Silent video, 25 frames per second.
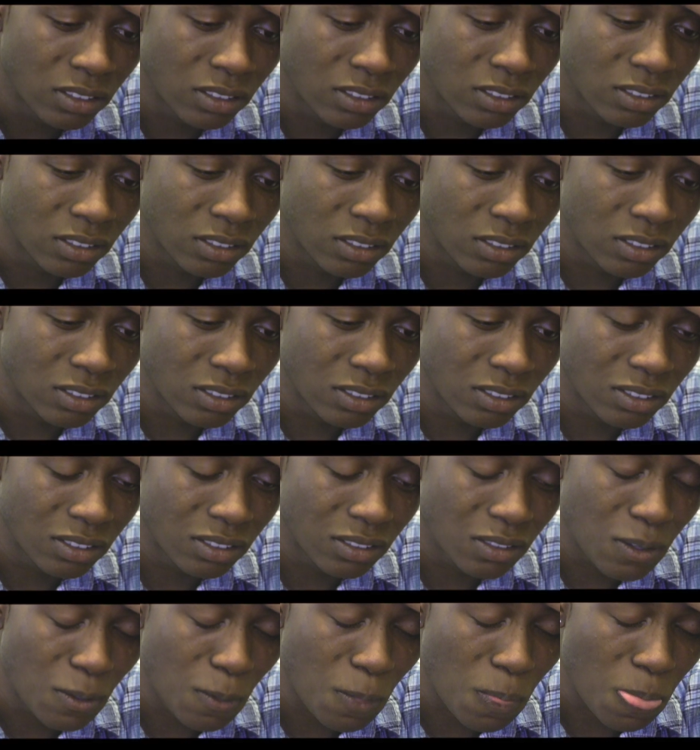was the only
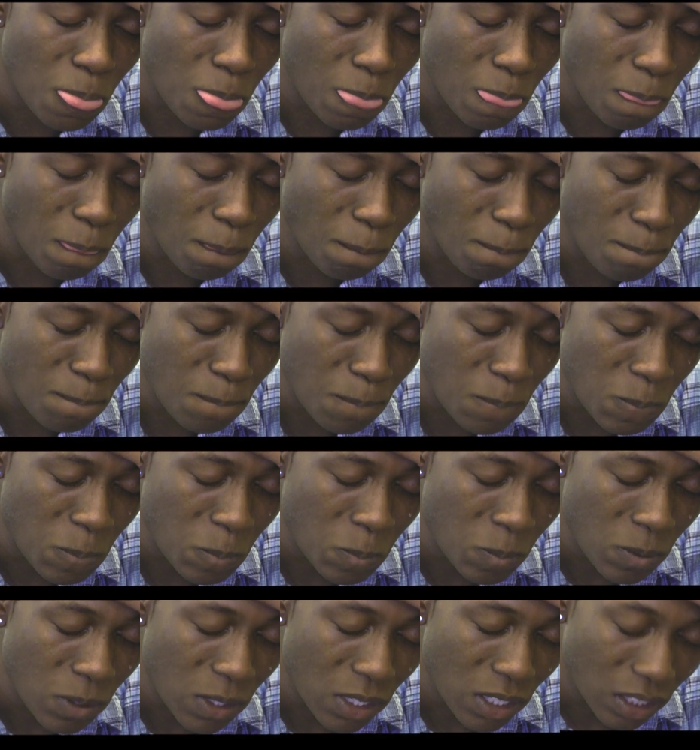openly gay person
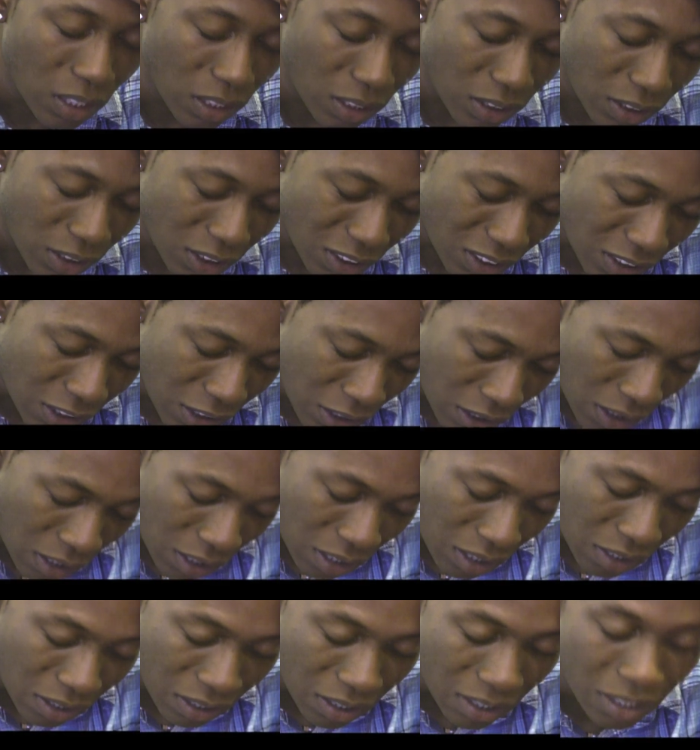in the school.
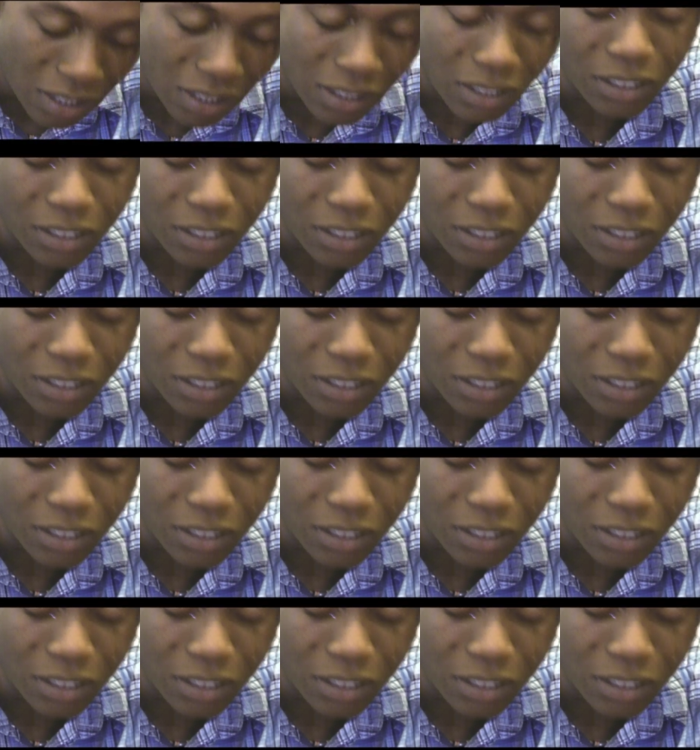So